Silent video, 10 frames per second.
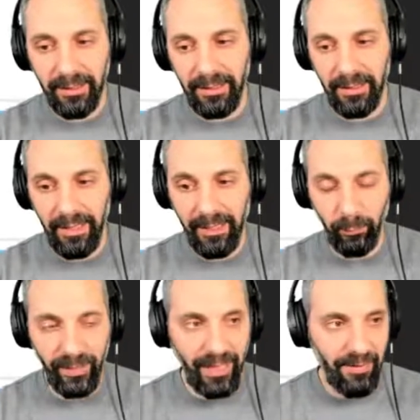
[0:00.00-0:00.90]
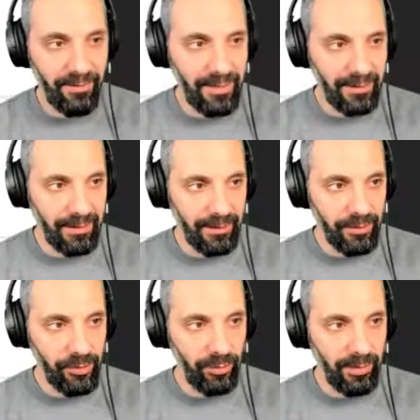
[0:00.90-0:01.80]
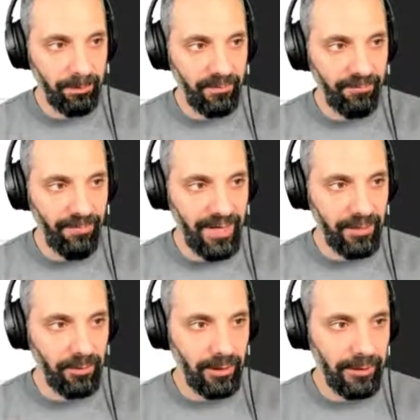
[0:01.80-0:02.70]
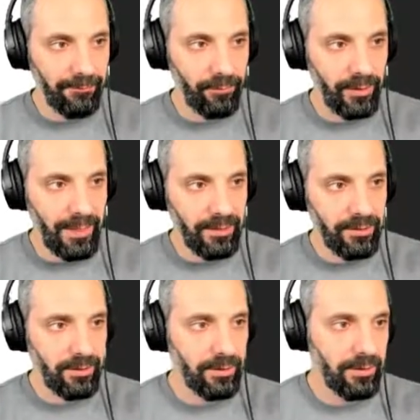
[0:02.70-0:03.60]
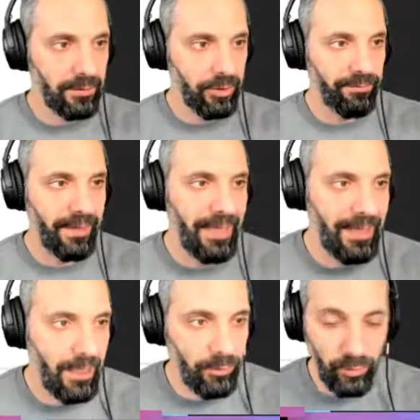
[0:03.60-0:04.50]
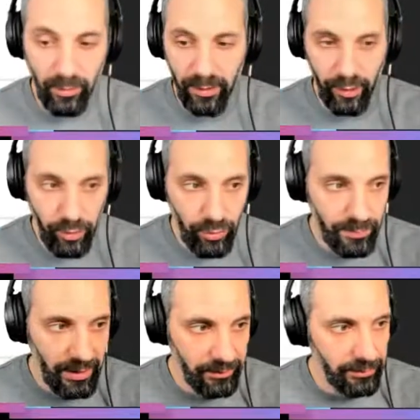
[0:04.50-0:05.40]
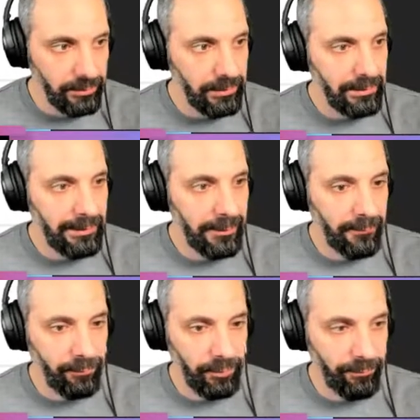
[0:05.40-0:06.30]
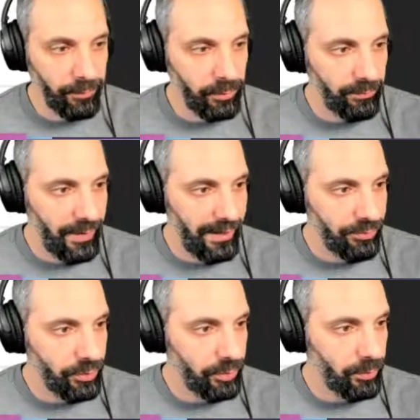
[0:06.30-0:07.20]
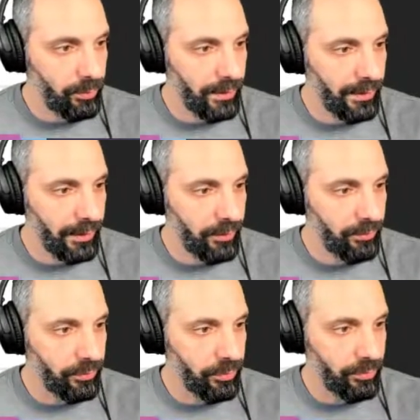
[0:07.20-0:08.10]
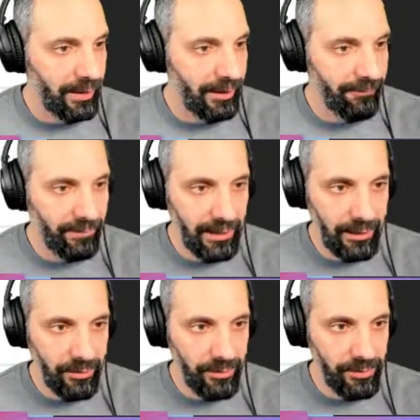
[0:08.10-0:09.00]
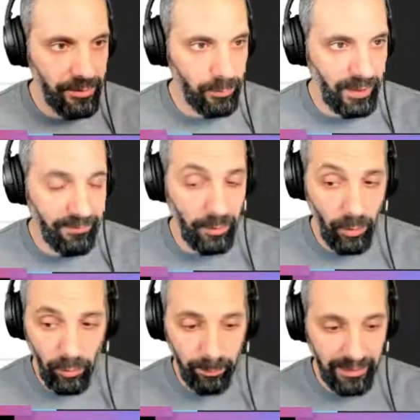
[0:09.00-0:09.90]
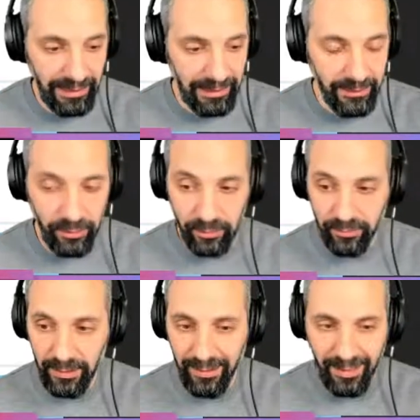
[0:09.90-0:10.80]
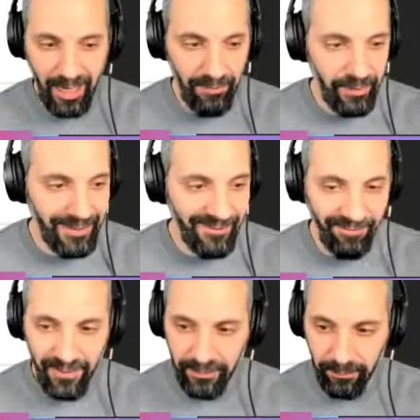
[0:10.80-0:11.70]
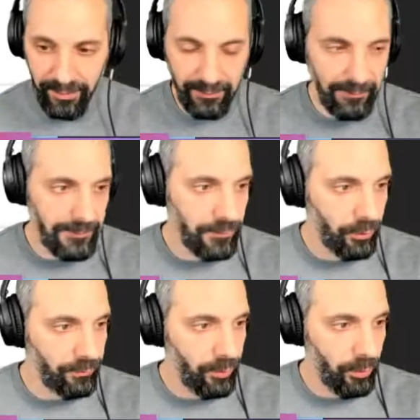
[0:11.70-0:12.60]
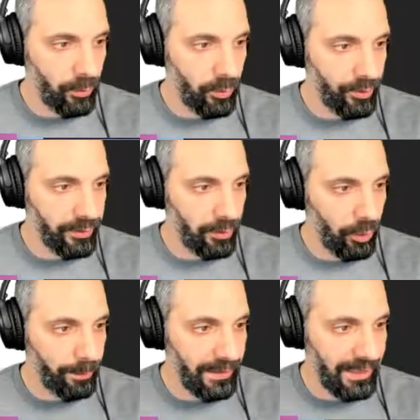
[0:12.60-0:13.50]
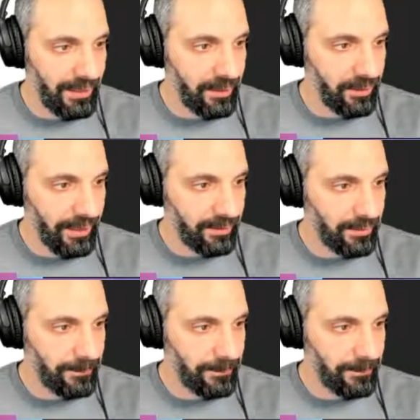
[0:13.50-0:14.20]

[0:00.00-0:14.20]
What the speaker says: and we covered that there. So let me find you the link for that. So if I head out to our YouTube channel for the 45 show and I go into my videos, we have a whole playlist of covering the fundamentals of OAuth and OpenID Connect.